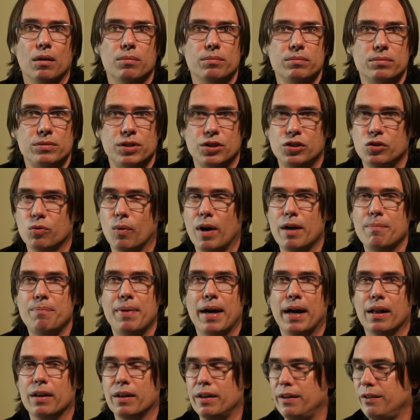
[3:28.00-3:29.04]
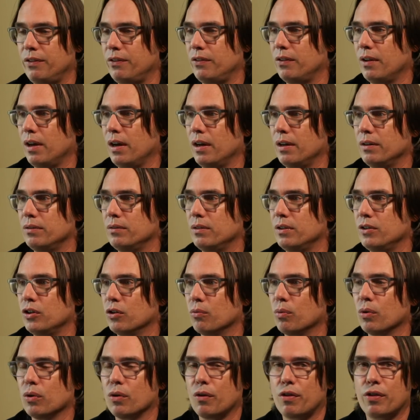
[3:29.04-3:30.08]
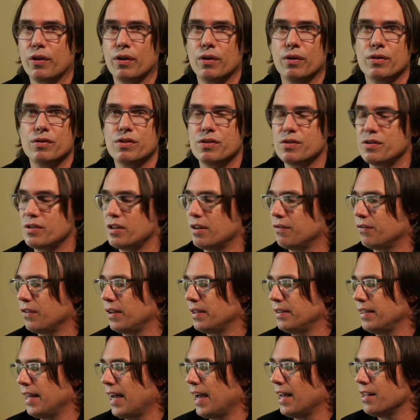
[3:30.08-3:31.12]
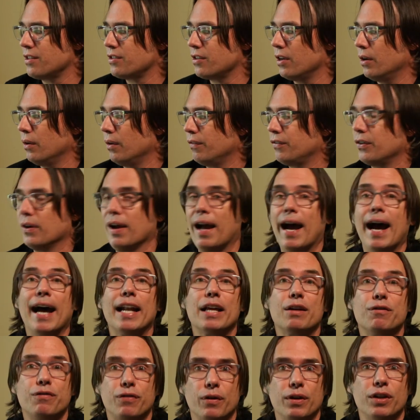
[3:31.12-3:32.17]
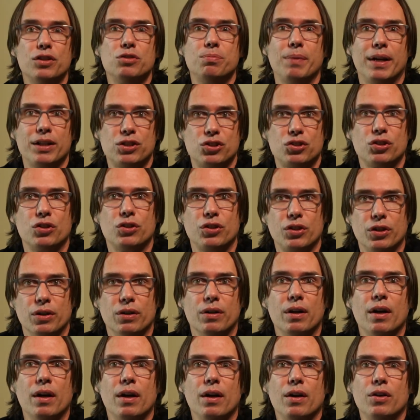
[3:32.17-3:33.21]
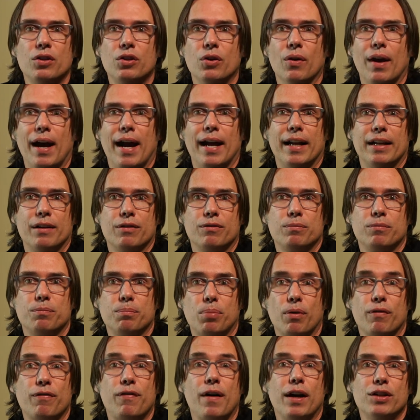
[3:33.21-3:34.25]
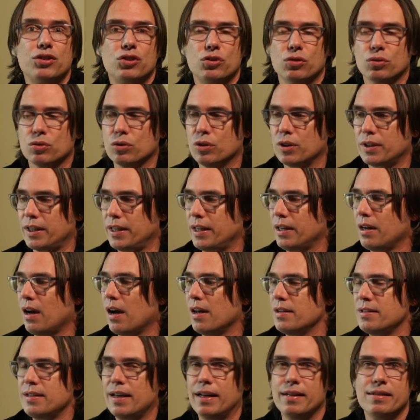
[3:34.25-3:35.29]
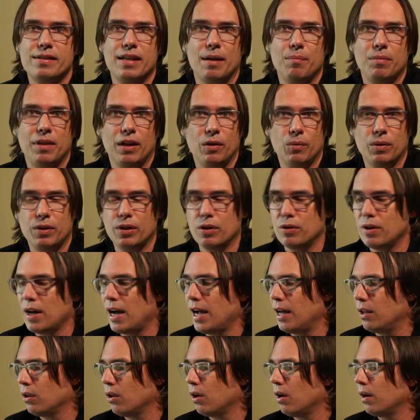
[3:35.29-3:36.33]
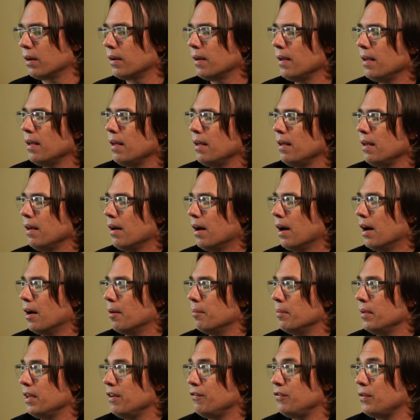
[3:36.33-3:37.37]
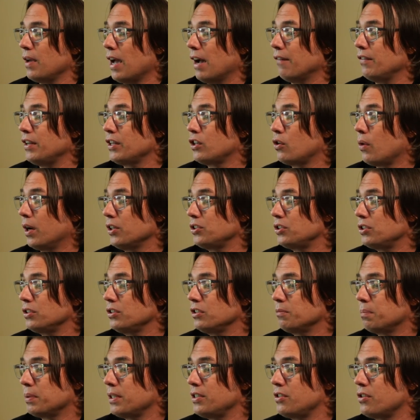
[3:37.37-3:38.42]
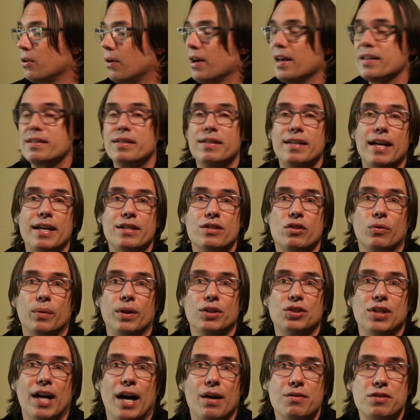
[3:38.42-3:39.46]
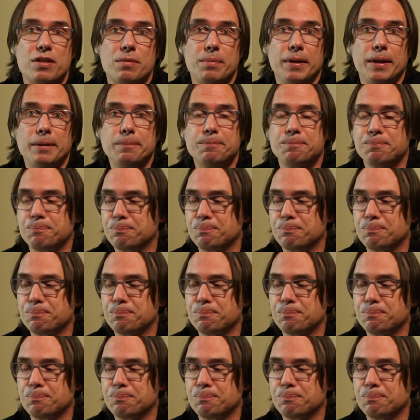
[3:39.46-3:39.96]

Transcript: did you white balance, your rule of thirds and stuff like that. So if you're adding footage, make sure you're adding professional looking content. Same thing with your dialogue. If you have any questions, please don't hesitate to reach out to me.